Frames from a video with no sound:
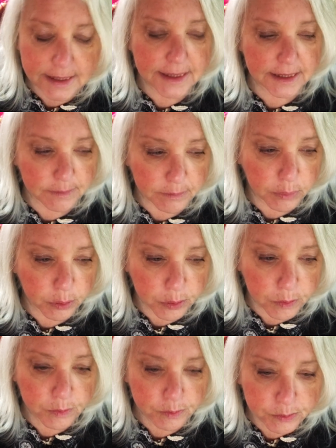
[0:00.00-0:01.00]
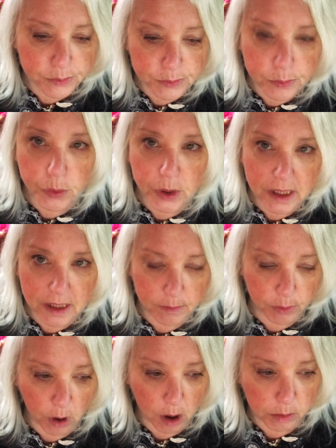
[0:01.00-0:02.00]
some breathing
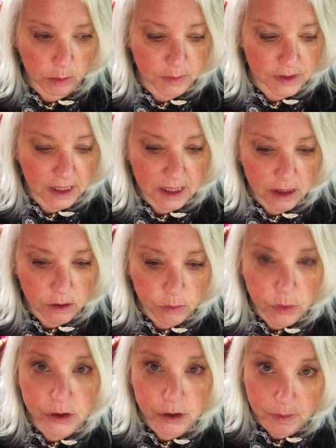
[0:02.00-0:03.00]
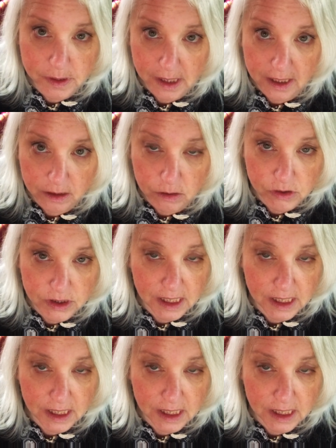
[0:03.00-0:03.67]
problems that had originally been diagnosed